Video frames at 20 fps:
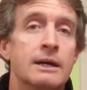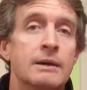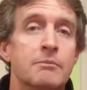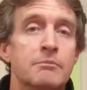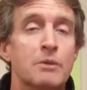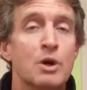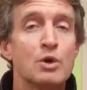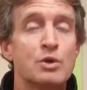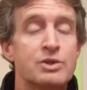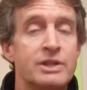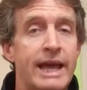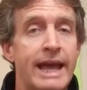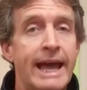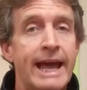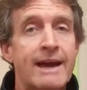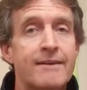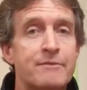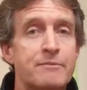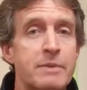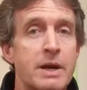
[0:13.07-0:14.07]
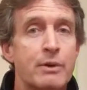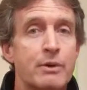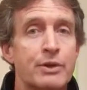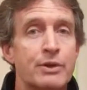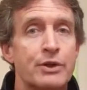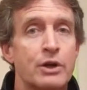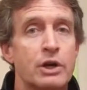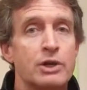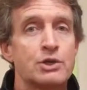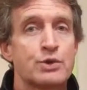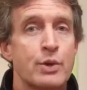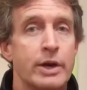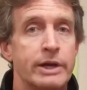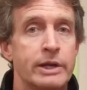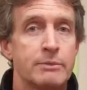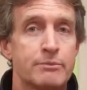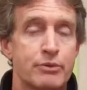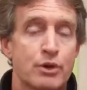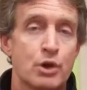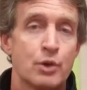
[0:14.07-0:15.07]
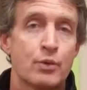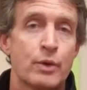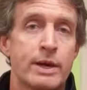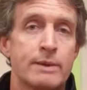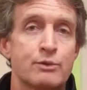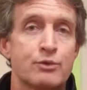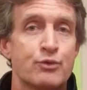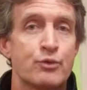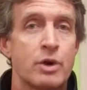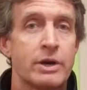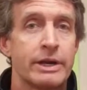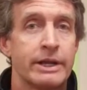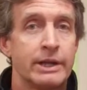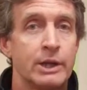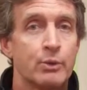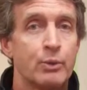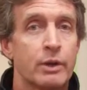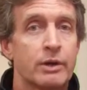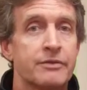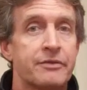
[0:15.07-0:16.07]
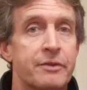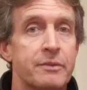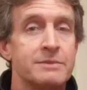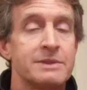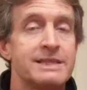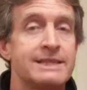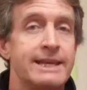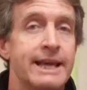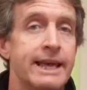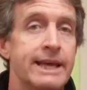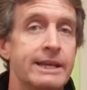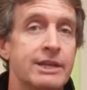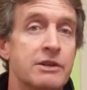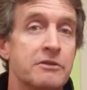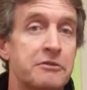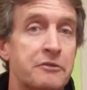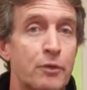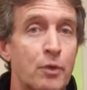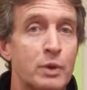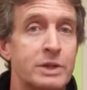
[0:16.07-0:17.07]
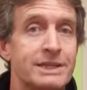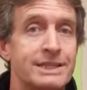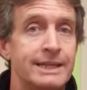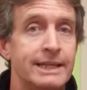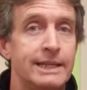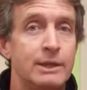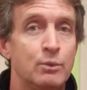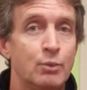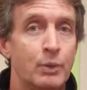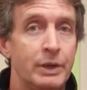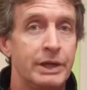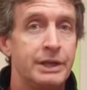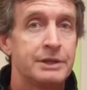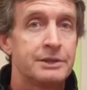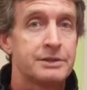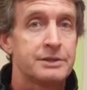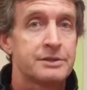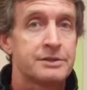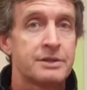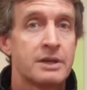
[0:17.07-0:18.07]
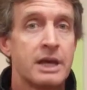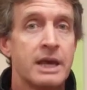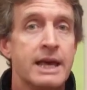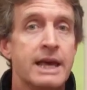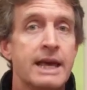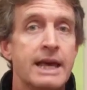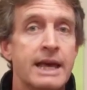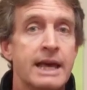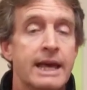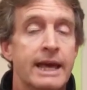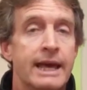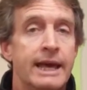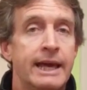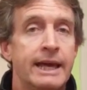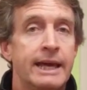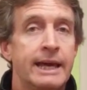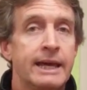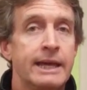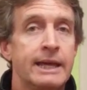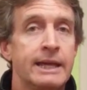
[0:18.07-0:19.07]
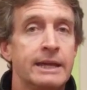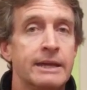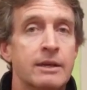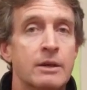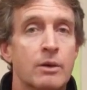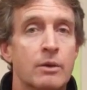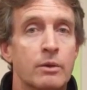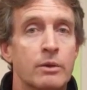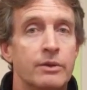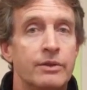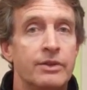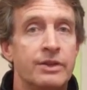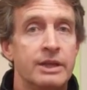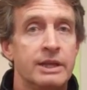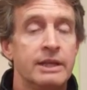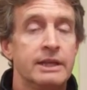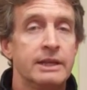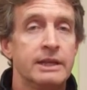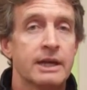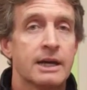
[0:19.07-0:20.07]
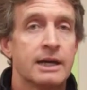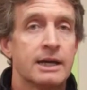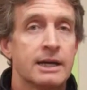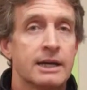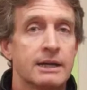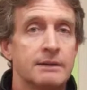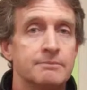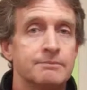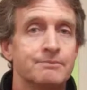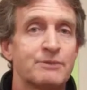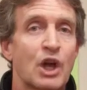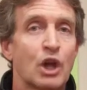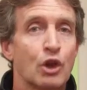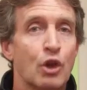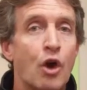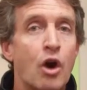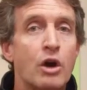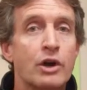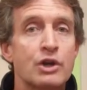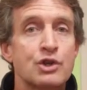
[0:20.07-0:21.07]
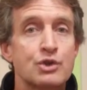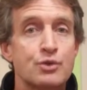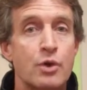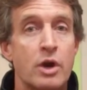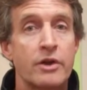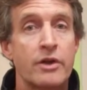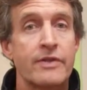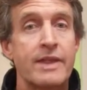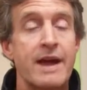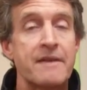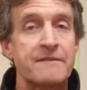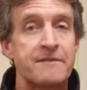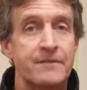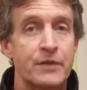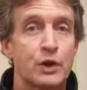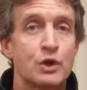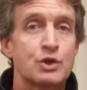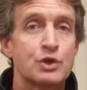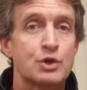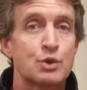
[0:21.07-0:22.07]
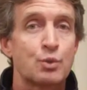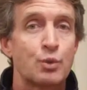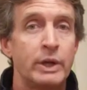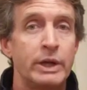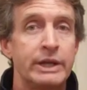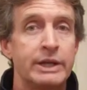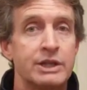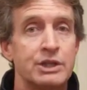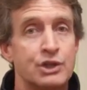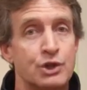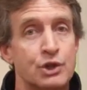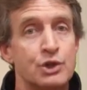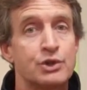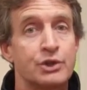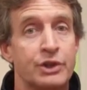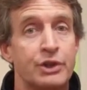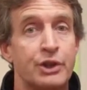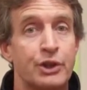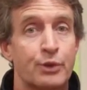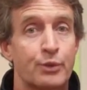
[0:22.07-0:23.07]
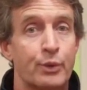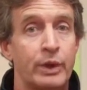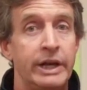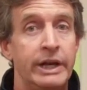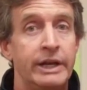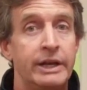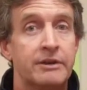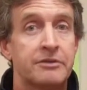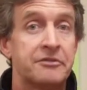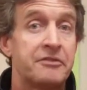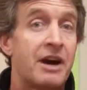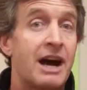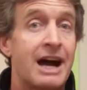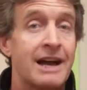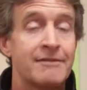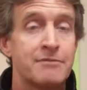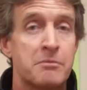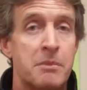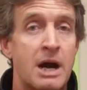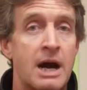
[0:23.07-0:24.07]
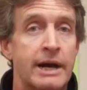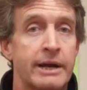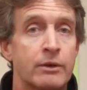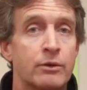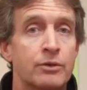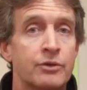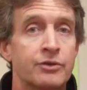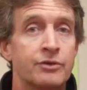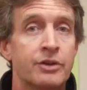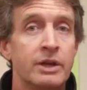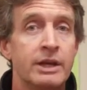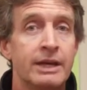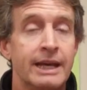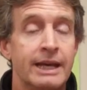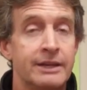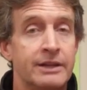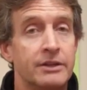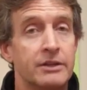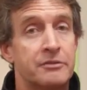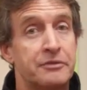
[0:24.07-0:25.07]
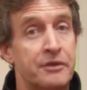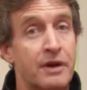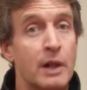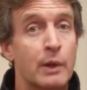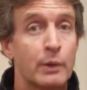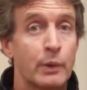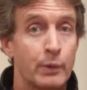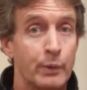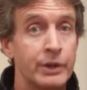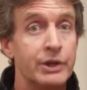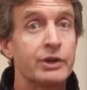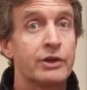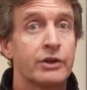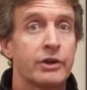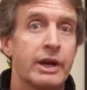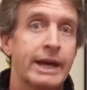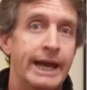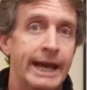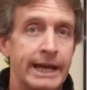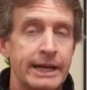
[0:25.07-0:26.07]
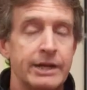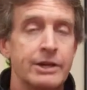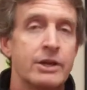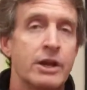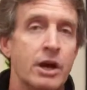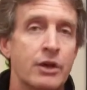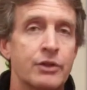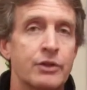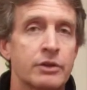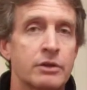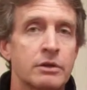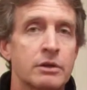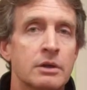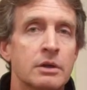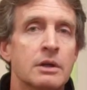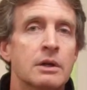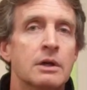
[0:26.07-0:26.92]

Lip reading: Most half marathon training programs run anywhere from 10 to 14 weeks, and the longest run on that first week is usually 3 to 5 miles, and then the following week you're going to add another